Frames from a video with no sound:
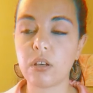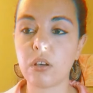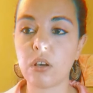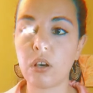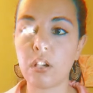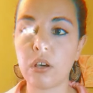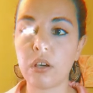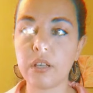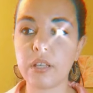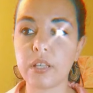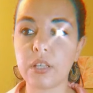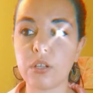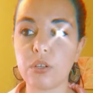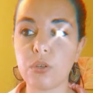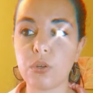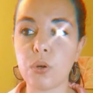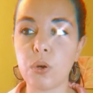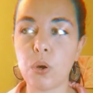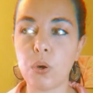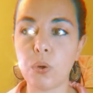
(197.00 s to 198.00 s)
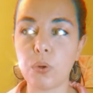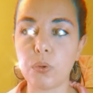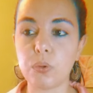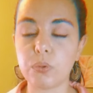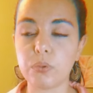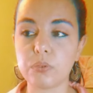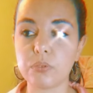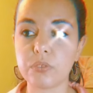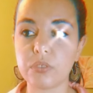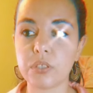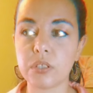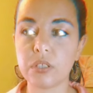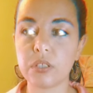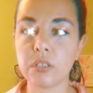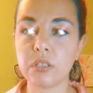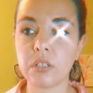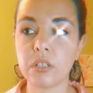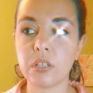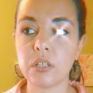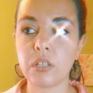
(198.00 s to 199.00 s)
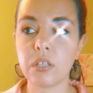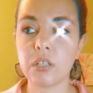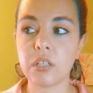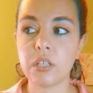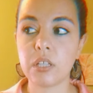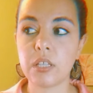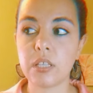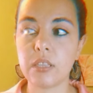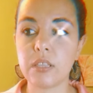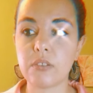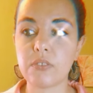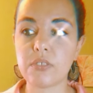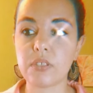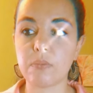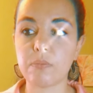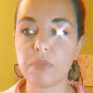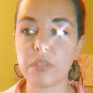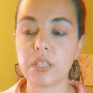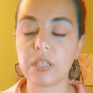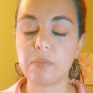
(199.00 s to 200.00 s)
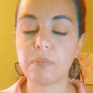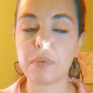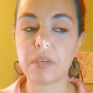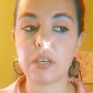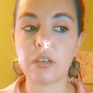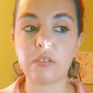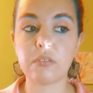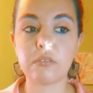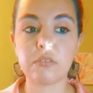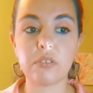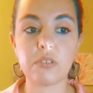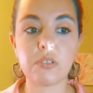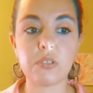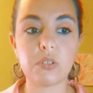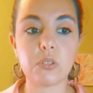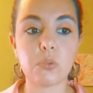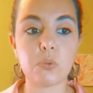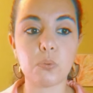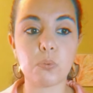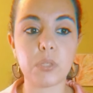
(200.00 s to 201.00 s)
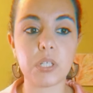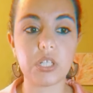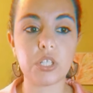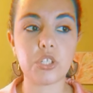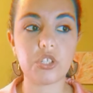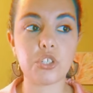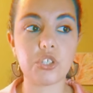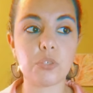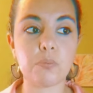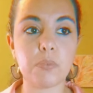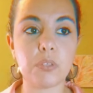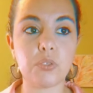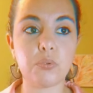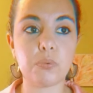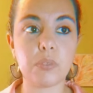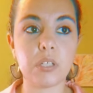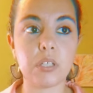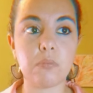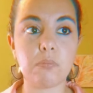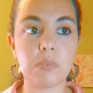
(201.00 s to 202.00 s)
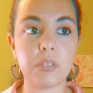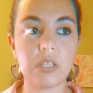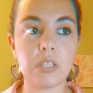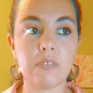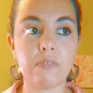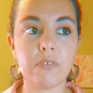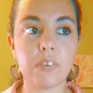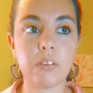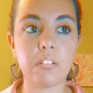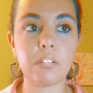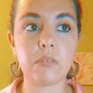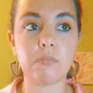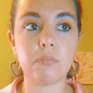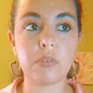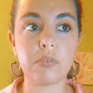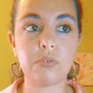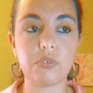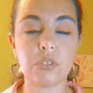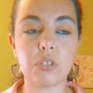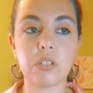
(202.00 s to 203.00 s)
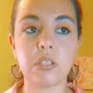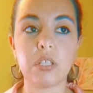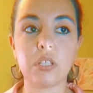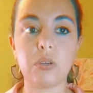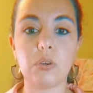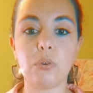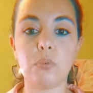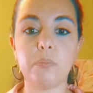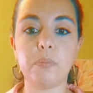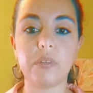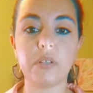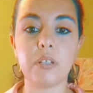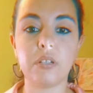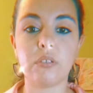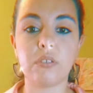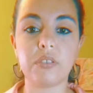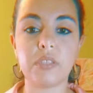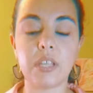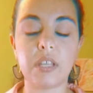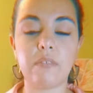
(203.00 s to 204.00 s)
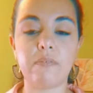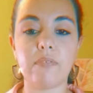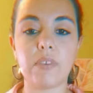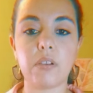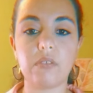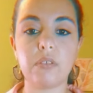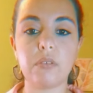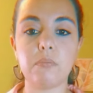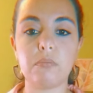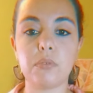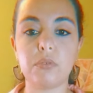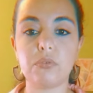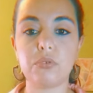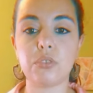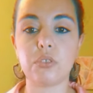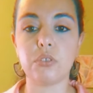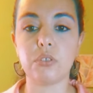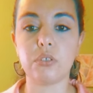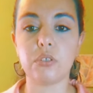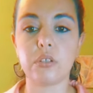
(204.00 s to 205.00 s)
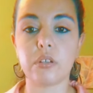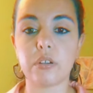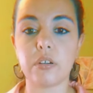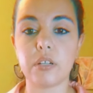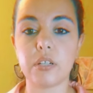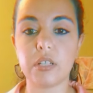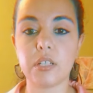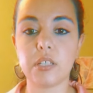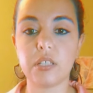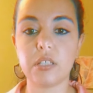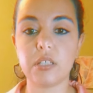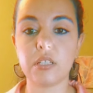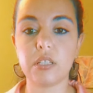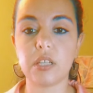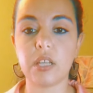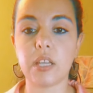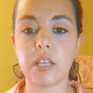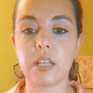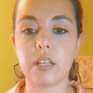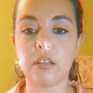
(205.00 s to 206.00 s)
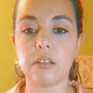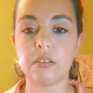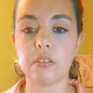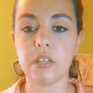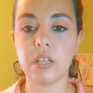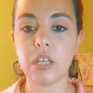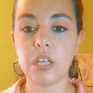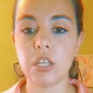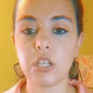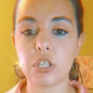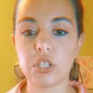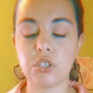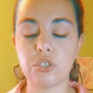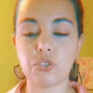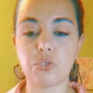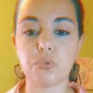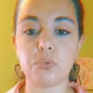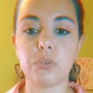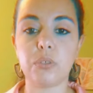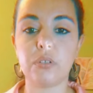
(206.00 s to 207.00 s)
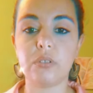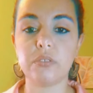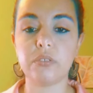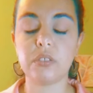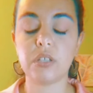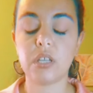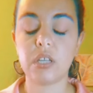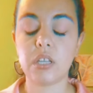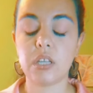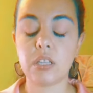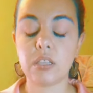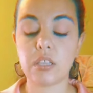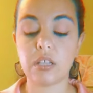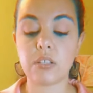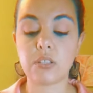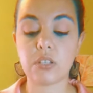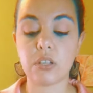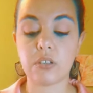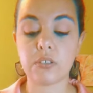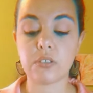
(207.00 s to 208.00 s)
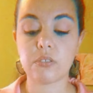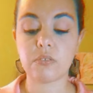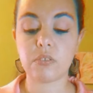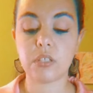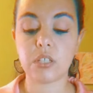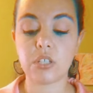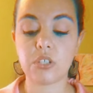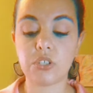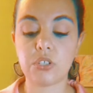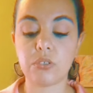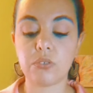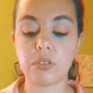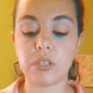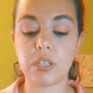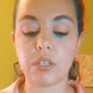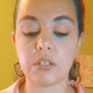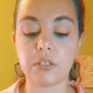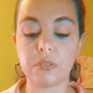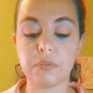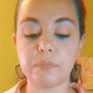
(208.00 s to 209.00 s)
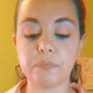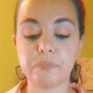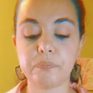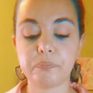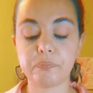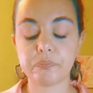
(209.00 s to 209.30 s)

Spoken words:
hot and cold. There's something about the switch between being very emotionally open or then very emotional guarded and controlled, that is also an issue here.